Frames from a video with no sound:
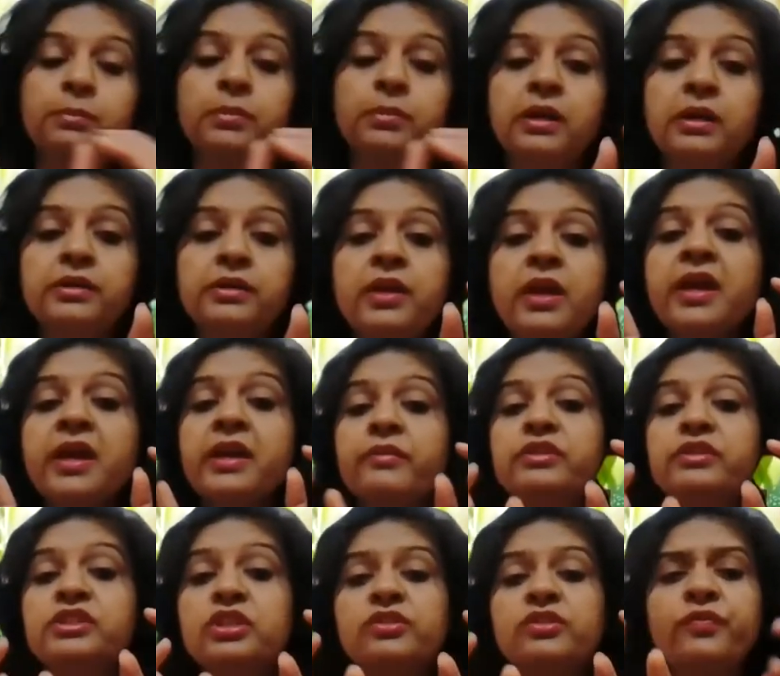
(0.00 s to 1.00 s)
blood
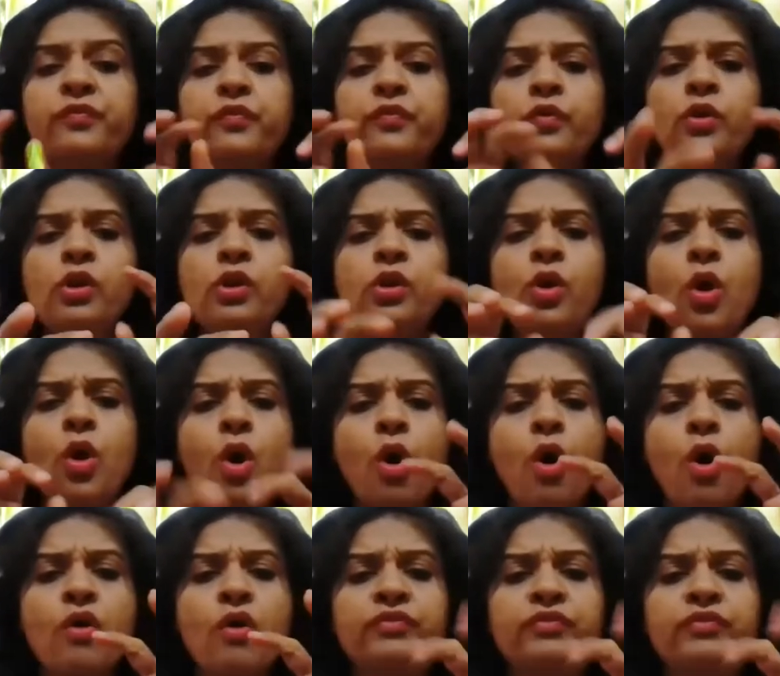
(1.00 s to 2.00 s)
which is full
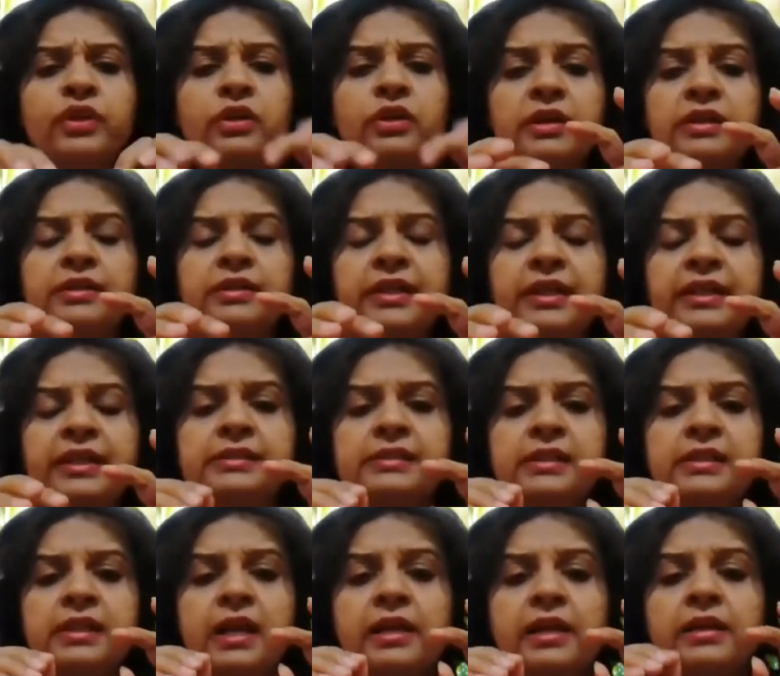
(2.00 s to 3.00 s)
of the
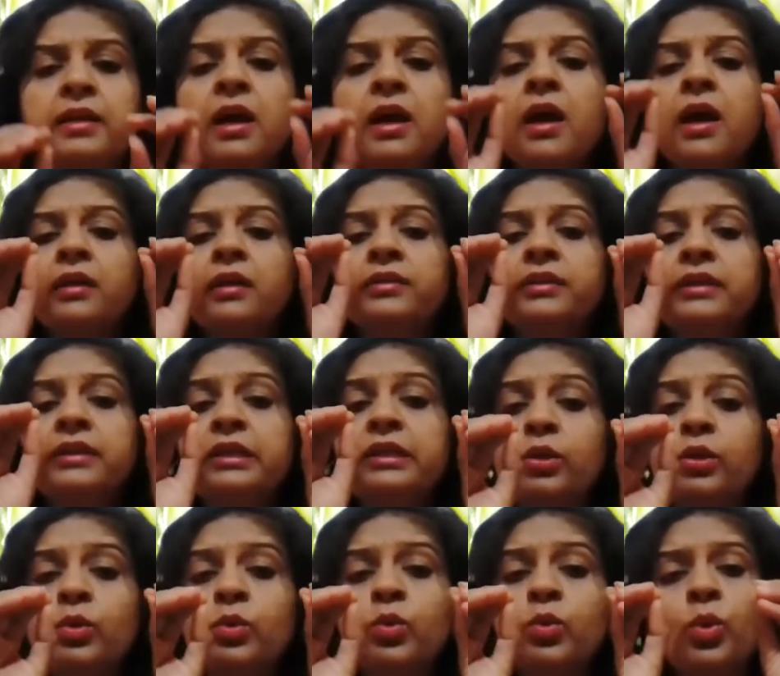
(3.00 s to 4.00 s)
contents like the
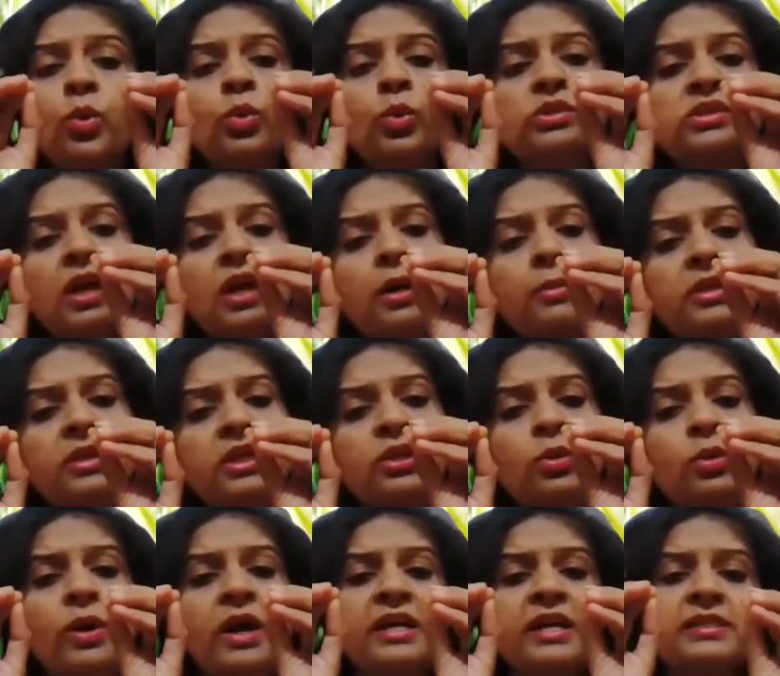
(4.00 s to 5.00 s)
glucose,
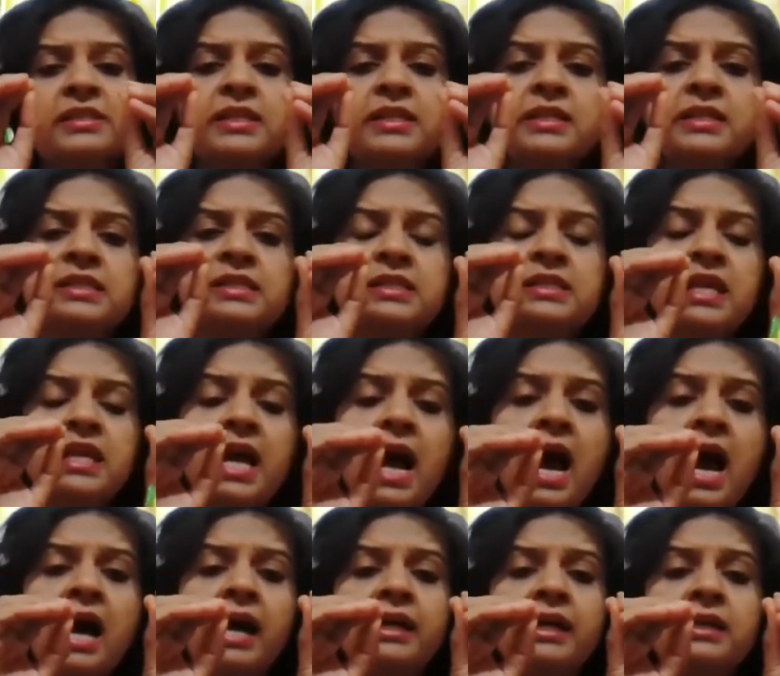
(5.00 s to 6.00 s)
amino acids, the
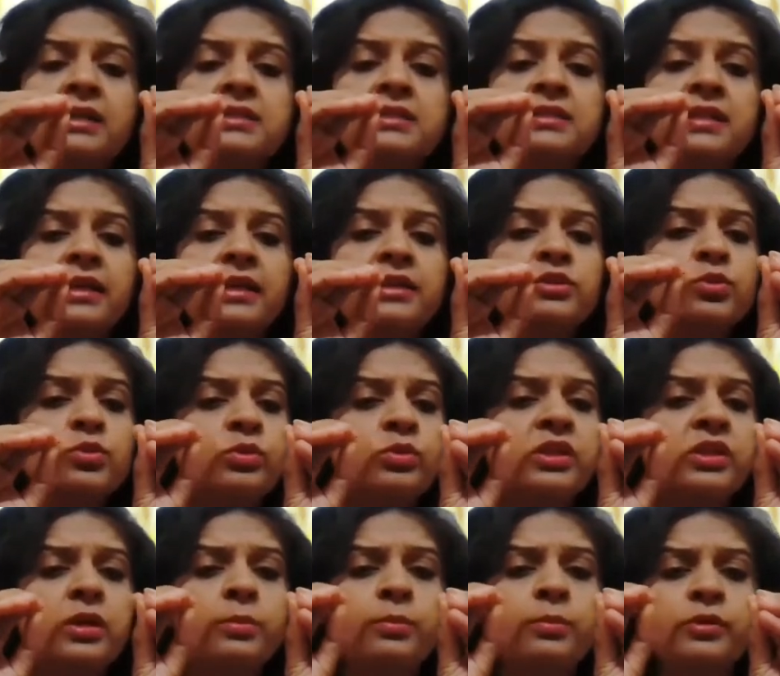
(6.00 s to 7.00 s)
ions like
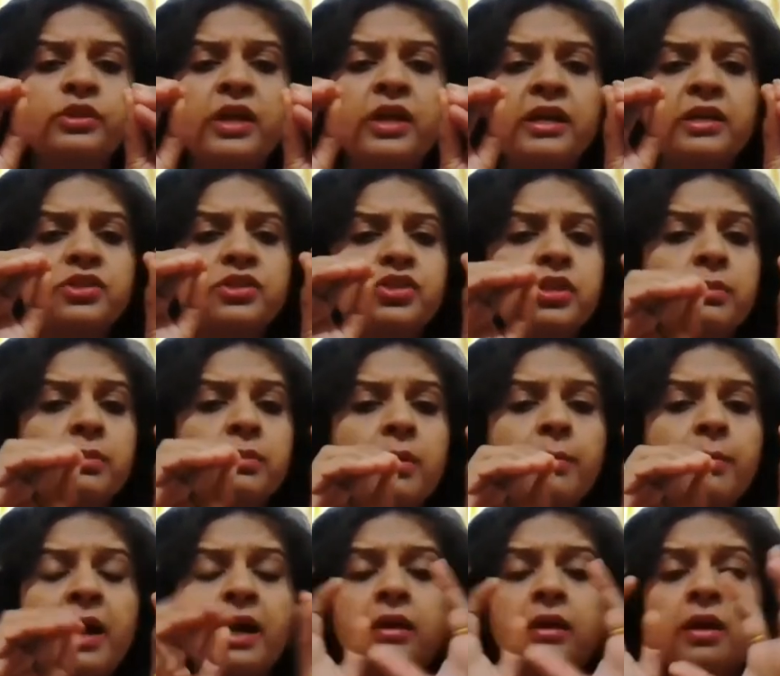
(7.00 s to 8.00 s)
sodium,
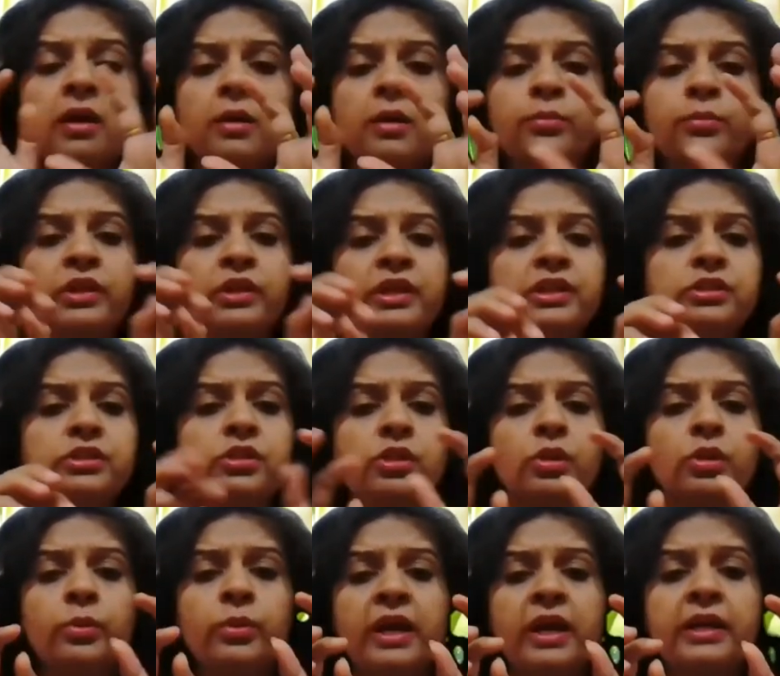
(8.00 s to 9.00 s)
potassium, bicarbonate,
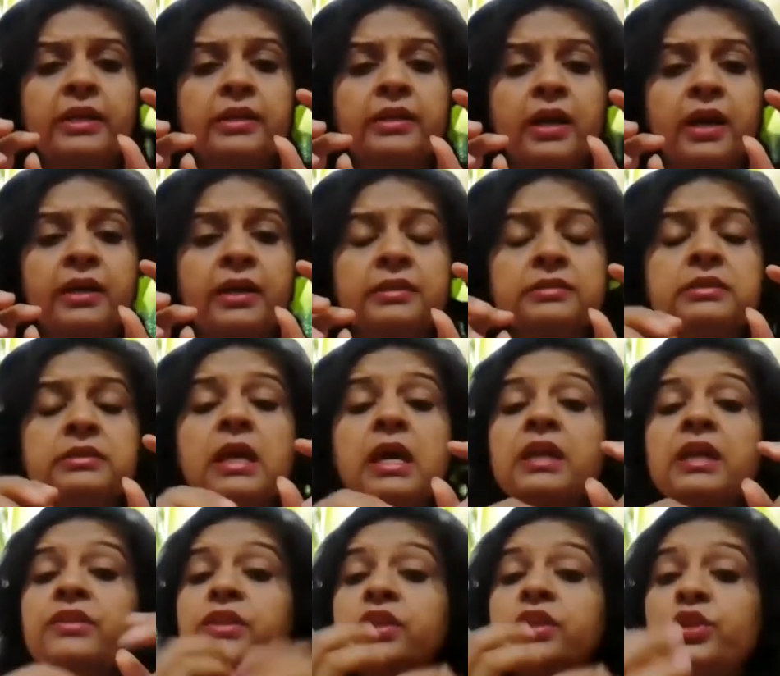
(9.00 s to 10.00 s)
chloride ions,
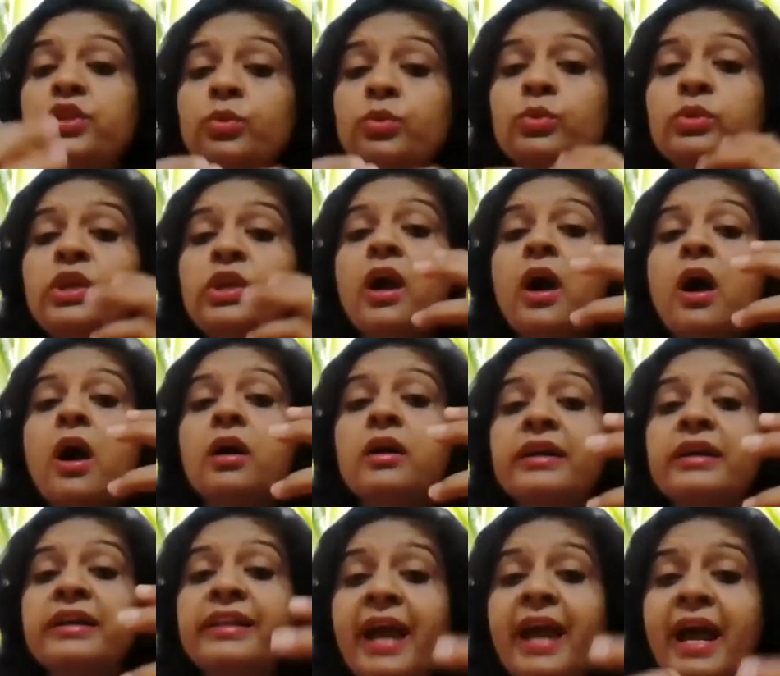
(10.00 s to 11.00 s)
the urea,
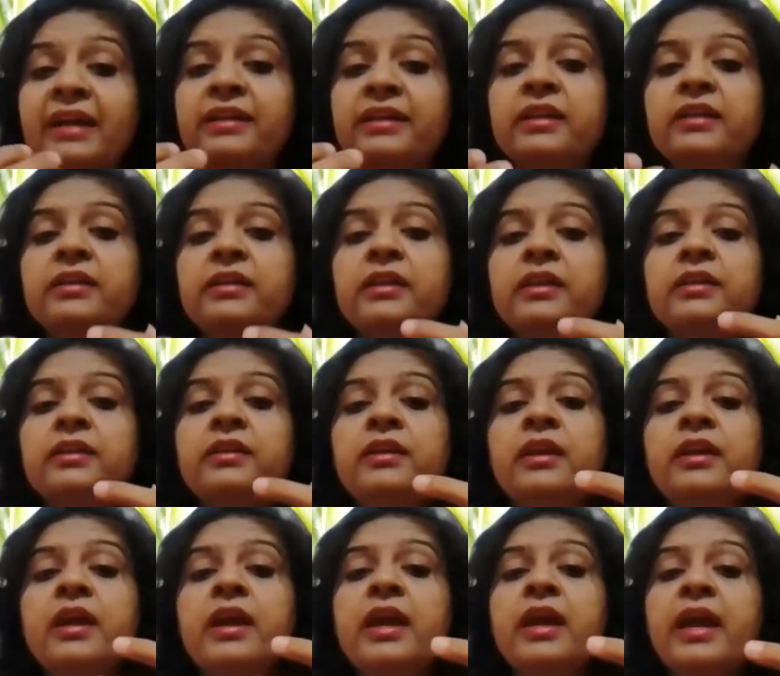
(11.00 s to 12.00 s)
creatinine,
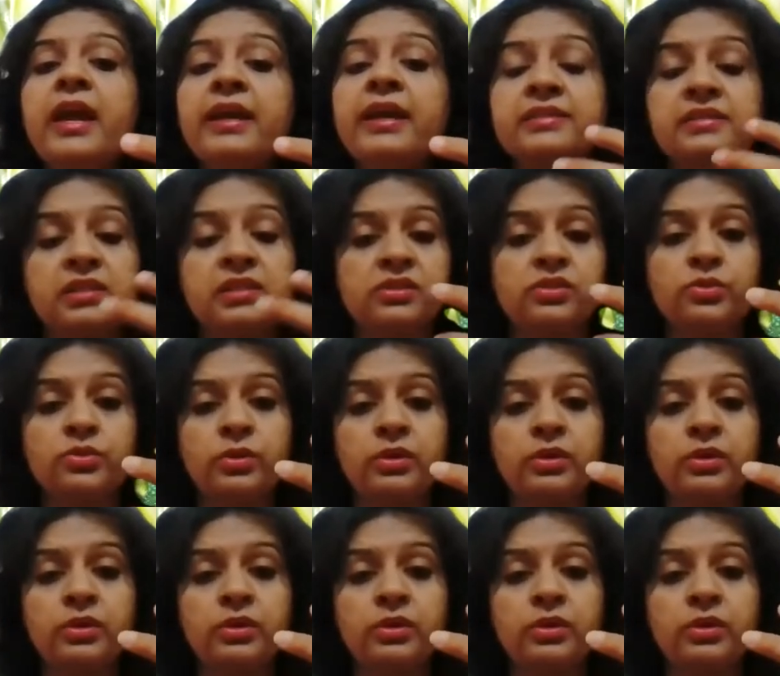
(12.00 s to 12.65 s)
etc.